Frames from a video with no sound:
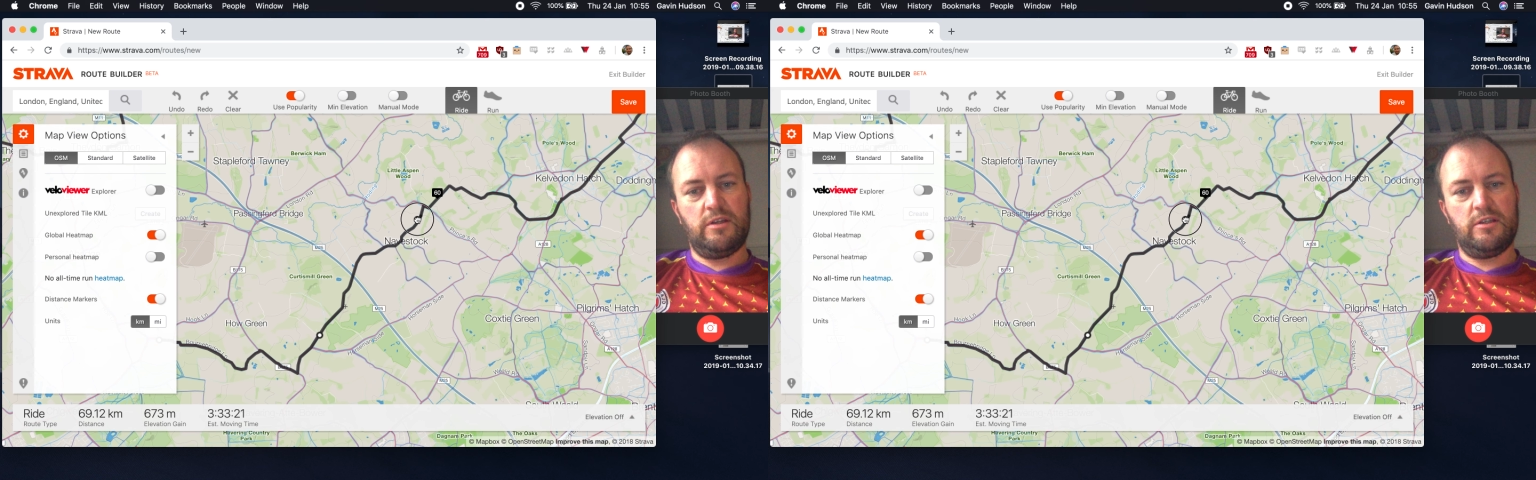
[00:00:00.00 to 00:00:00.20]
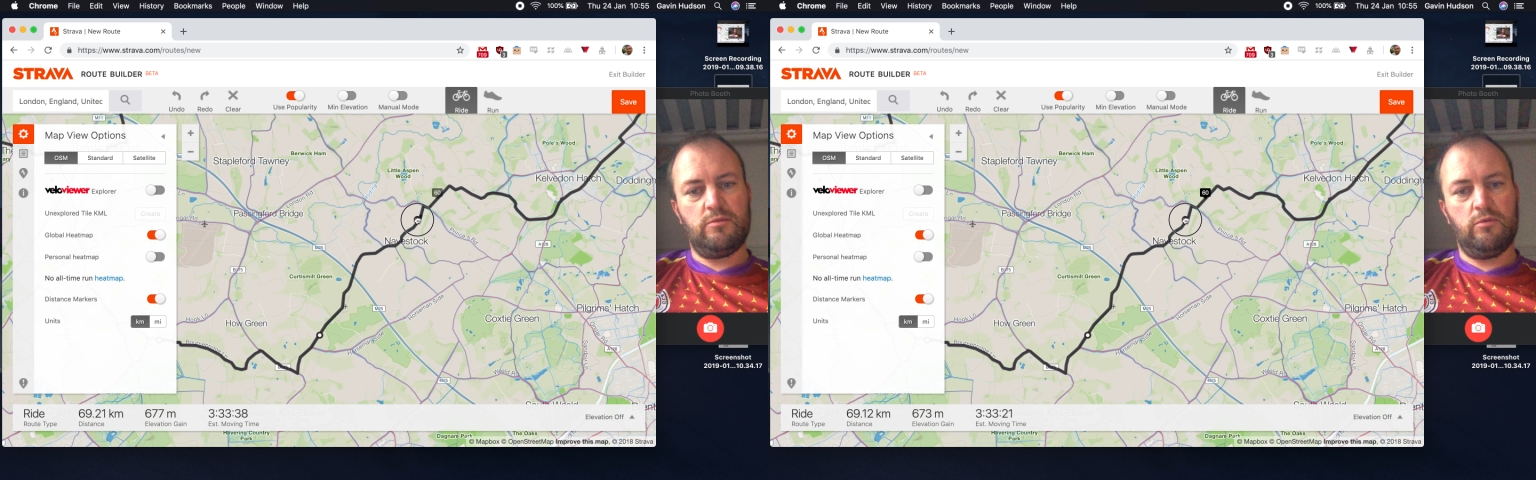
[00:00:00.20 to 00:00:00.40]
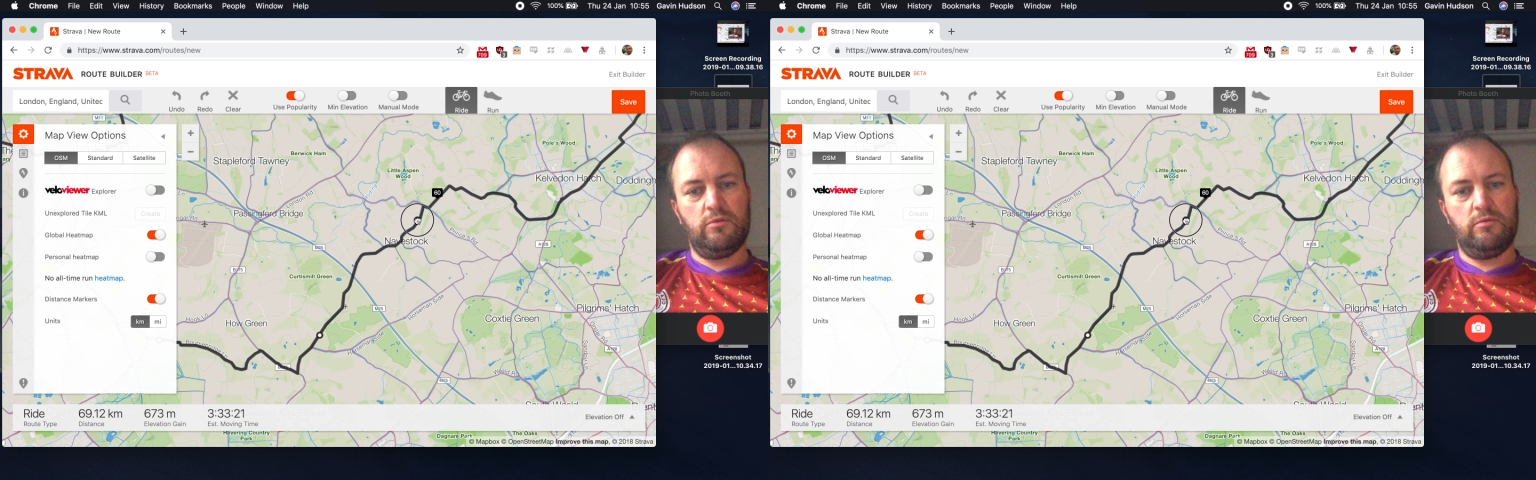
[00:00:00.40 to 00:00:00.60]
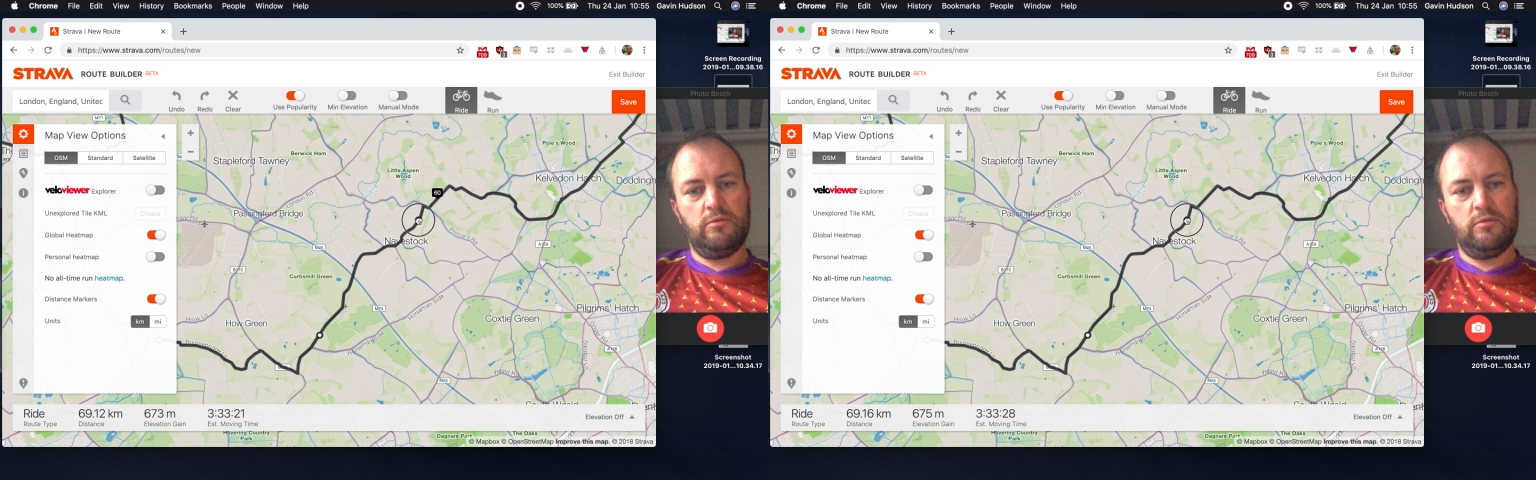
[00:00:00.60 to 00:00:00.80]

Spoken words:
sensible